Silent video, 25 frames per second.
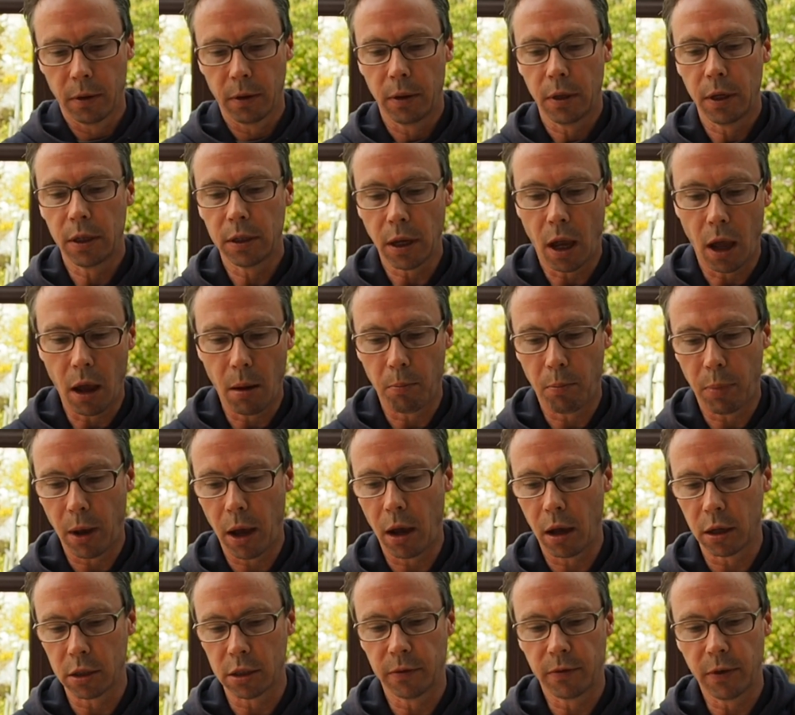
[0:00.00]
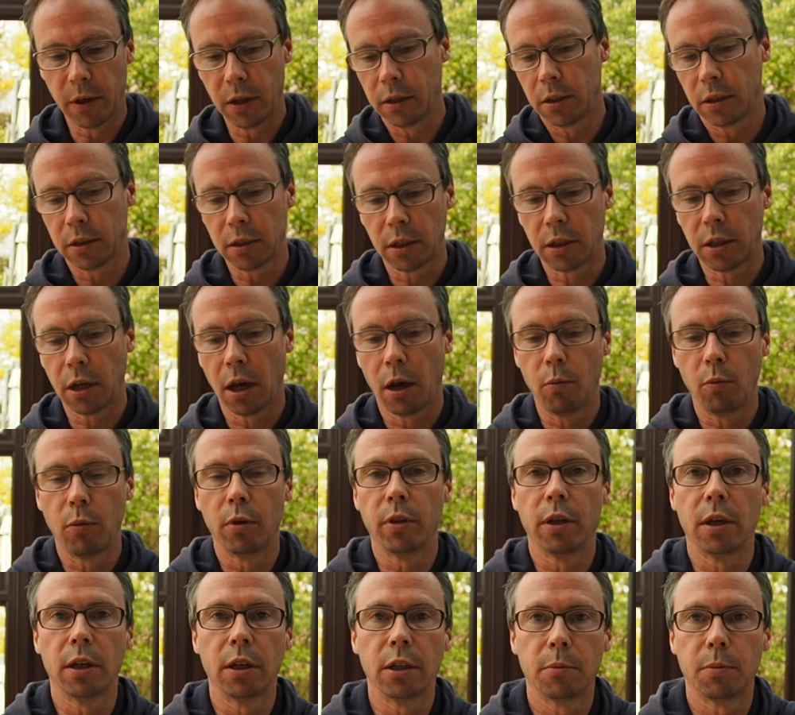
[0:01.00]
These aren't part of it, it doesn't come
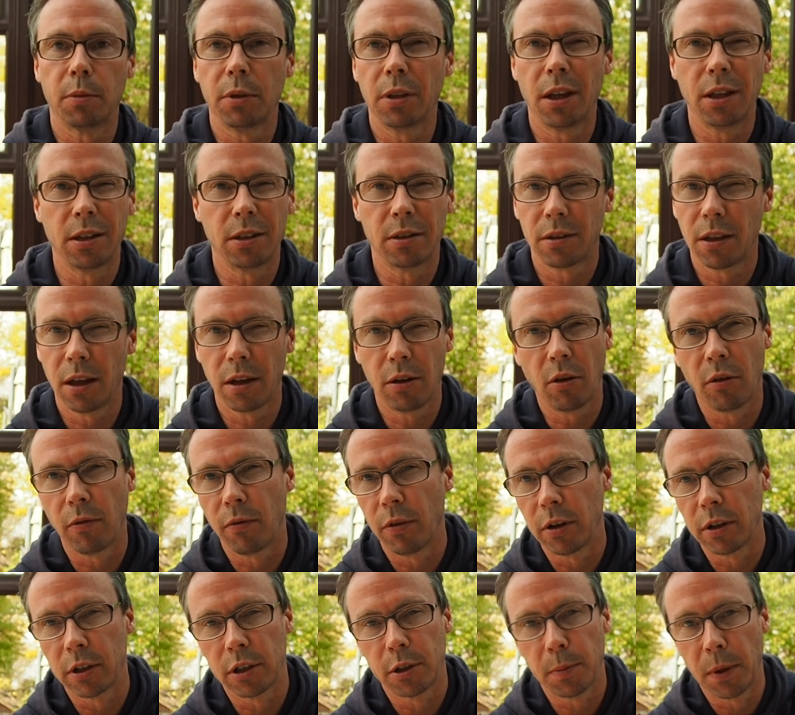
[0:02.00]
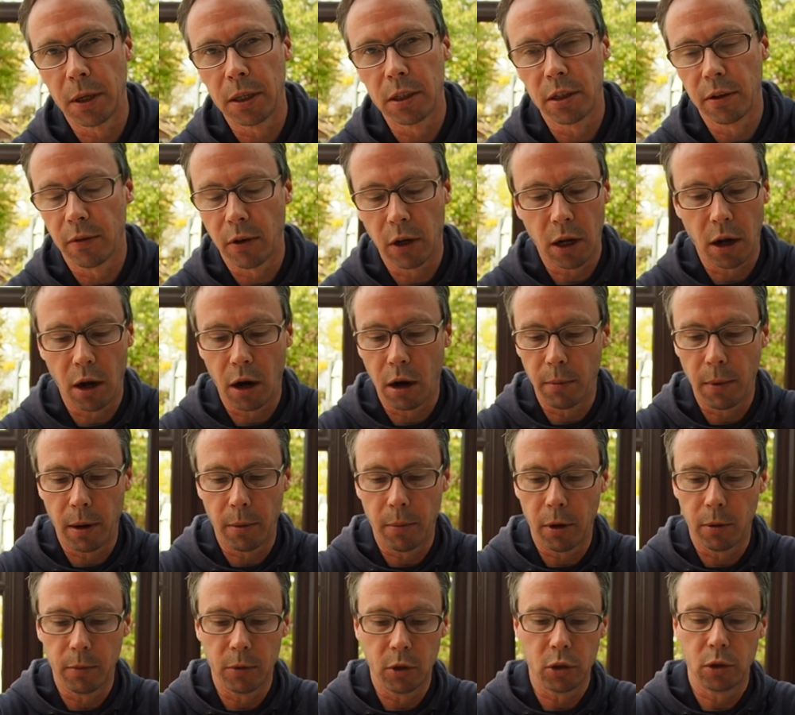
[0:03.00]
with these, but they're not very expensive. I can't
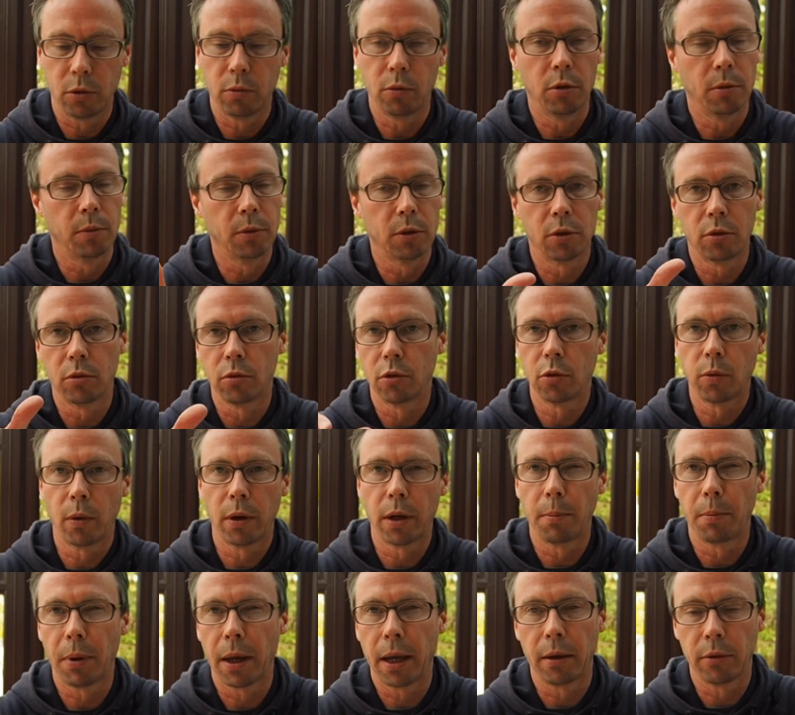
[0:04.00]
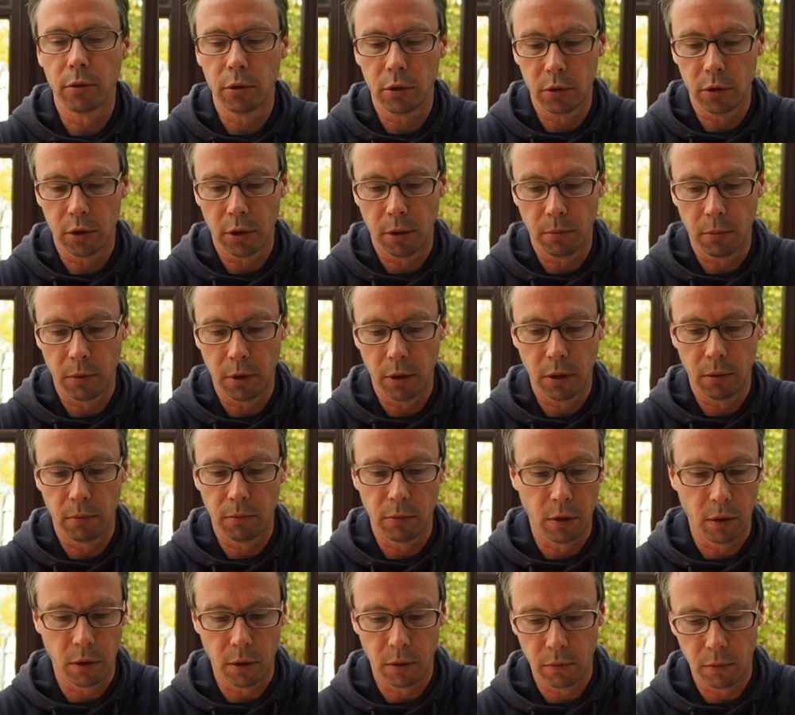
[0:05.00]
remember how much they were, but sort of £20 or
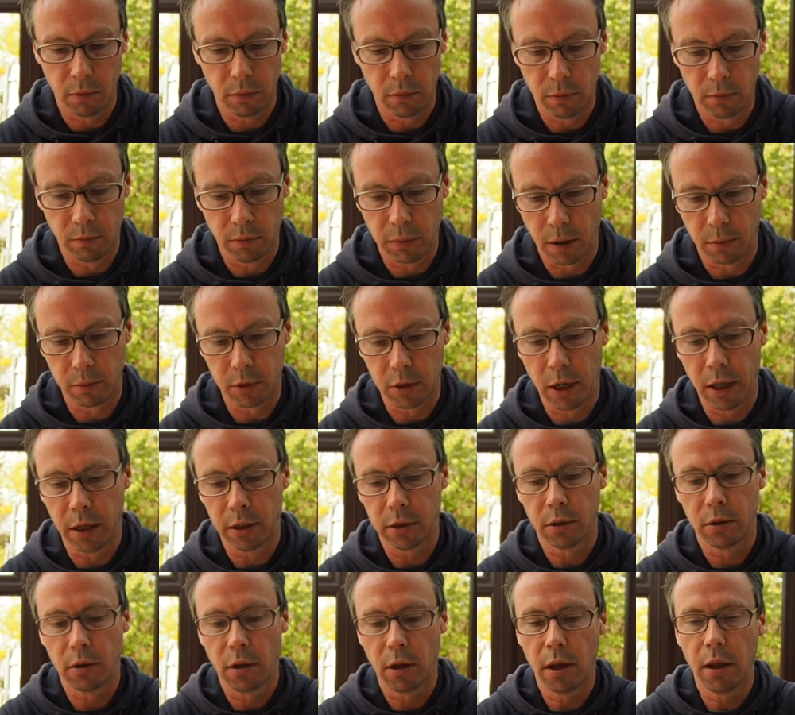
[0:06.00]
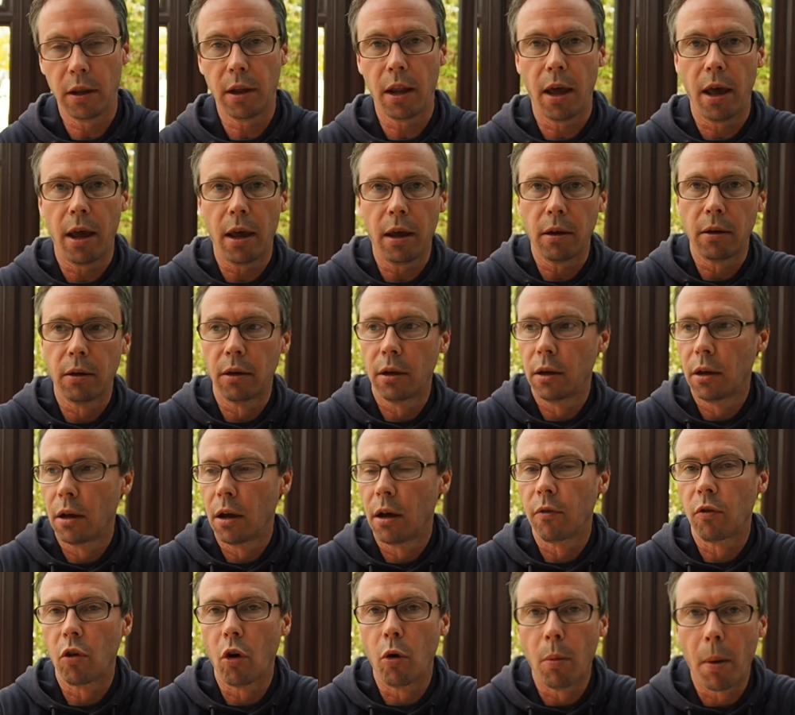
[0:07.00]
something, perhaps less. In there,
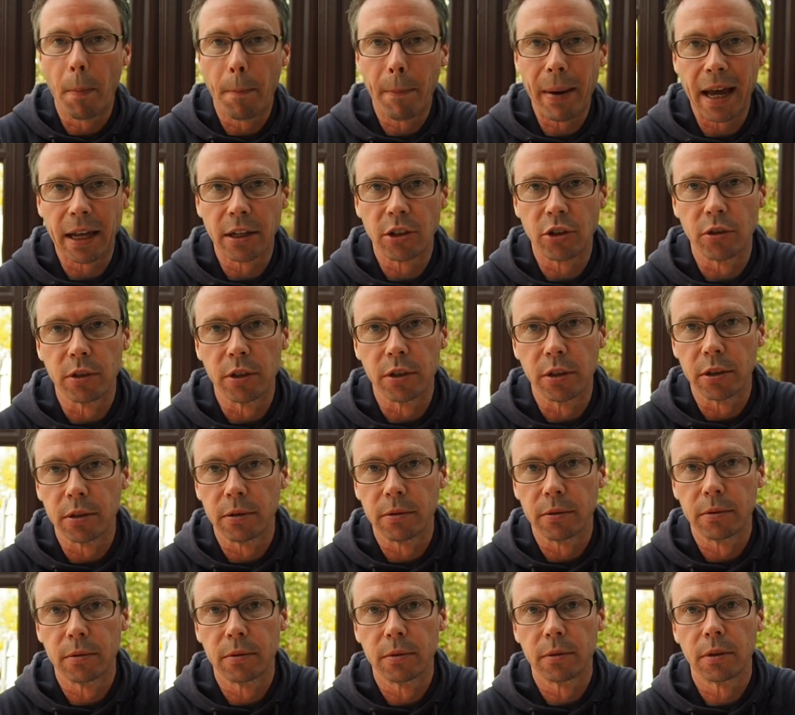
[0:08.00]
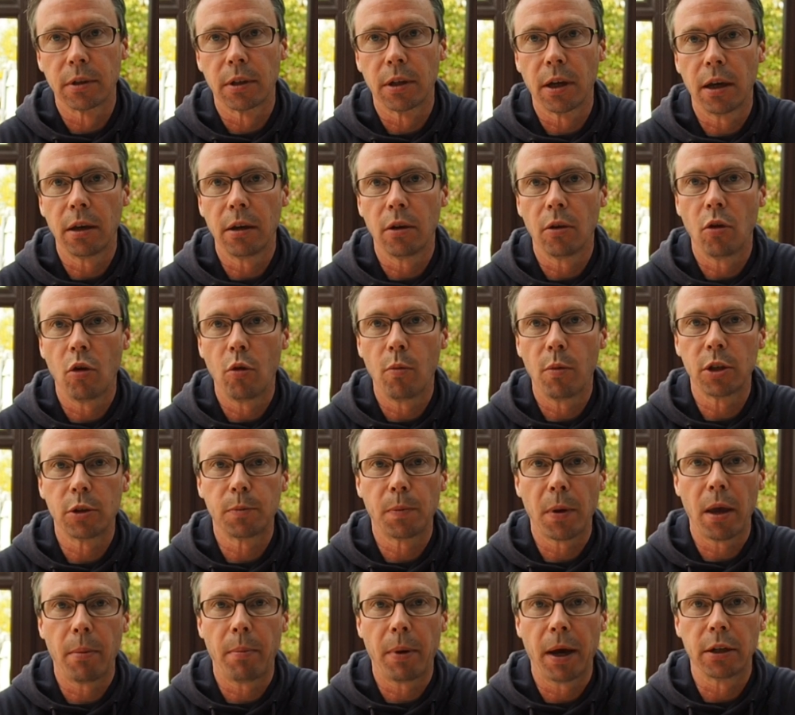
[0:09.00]
I've got all my batteries, okay? All my
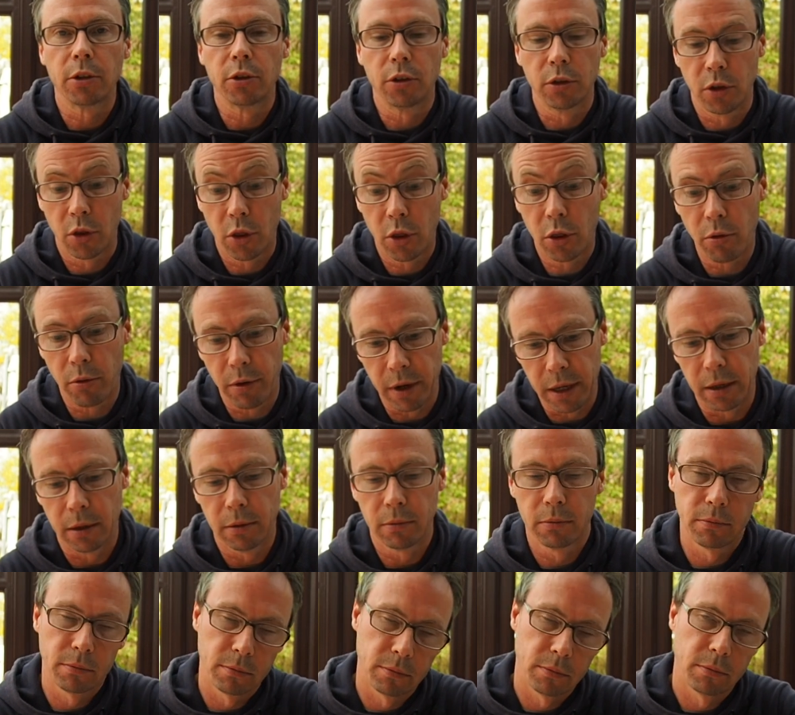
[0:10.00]
spare batteries, 3.